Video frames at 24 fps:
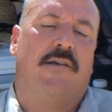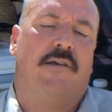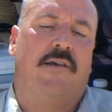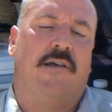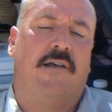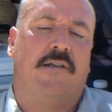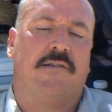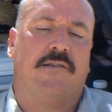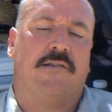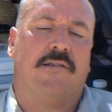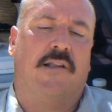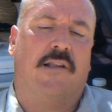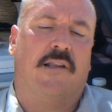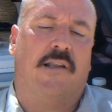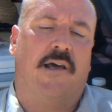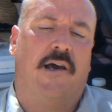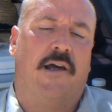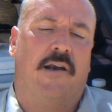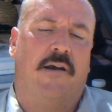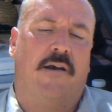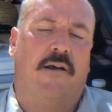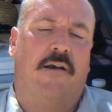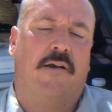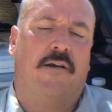it's the
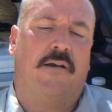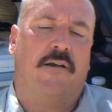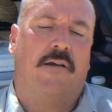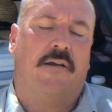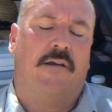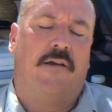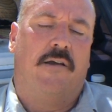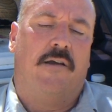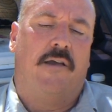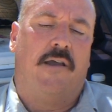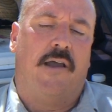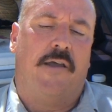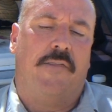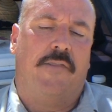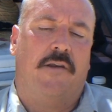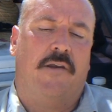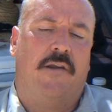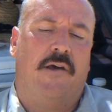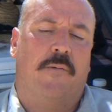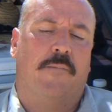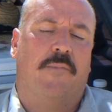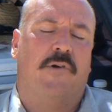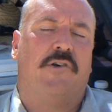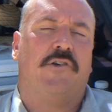letter and the
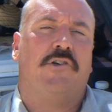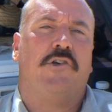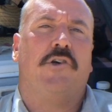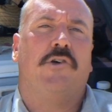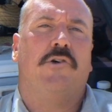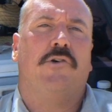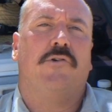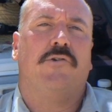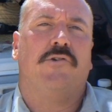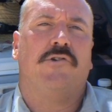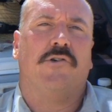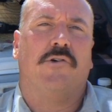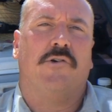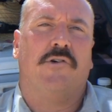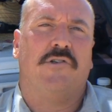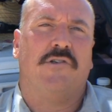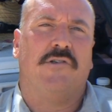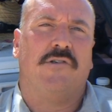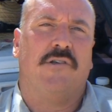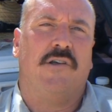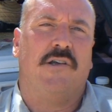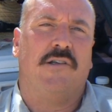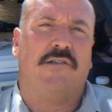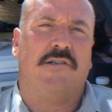number 2. So
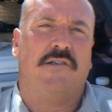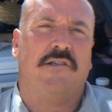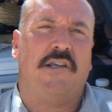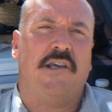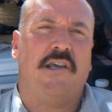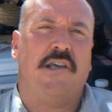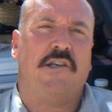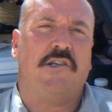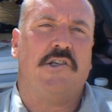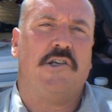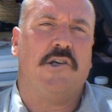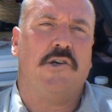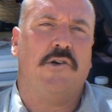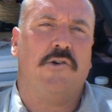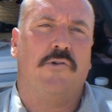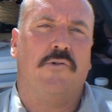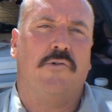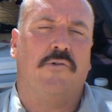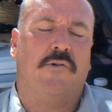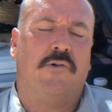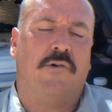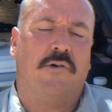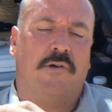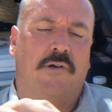it's
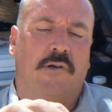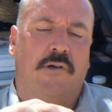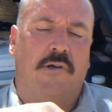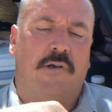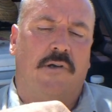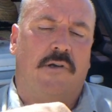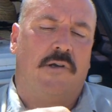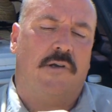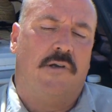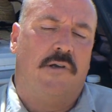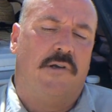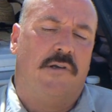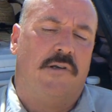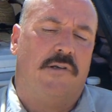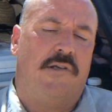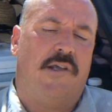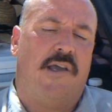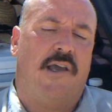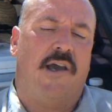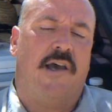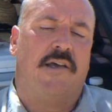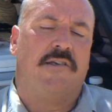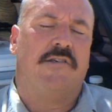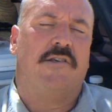D2.
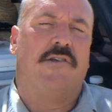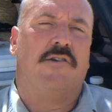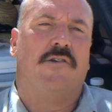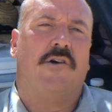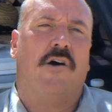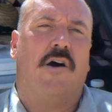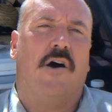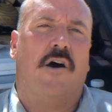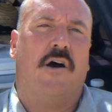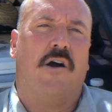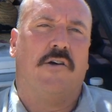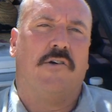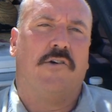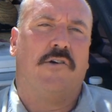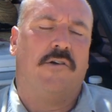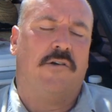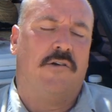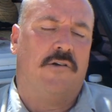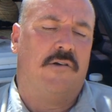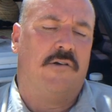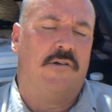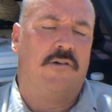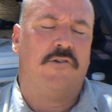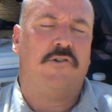D as in dog
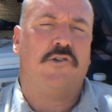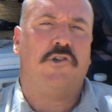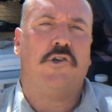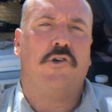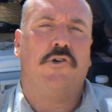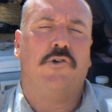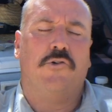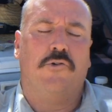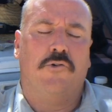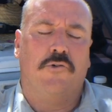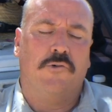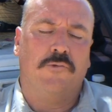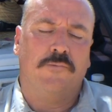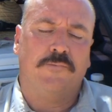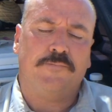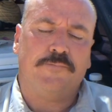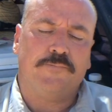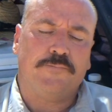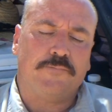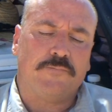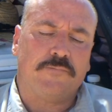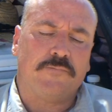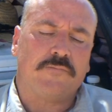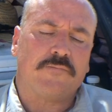2.
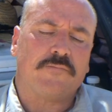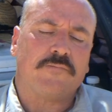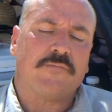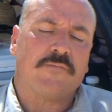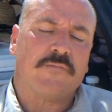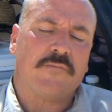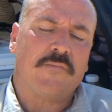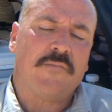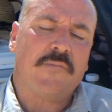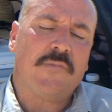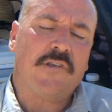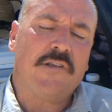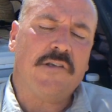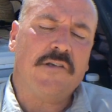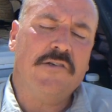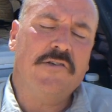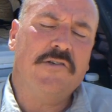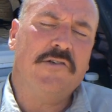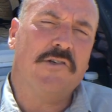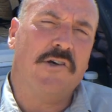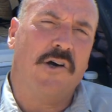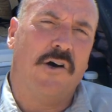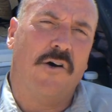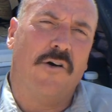
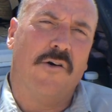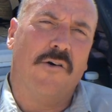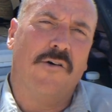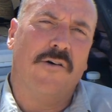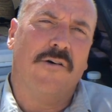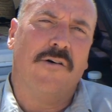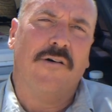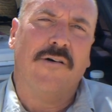So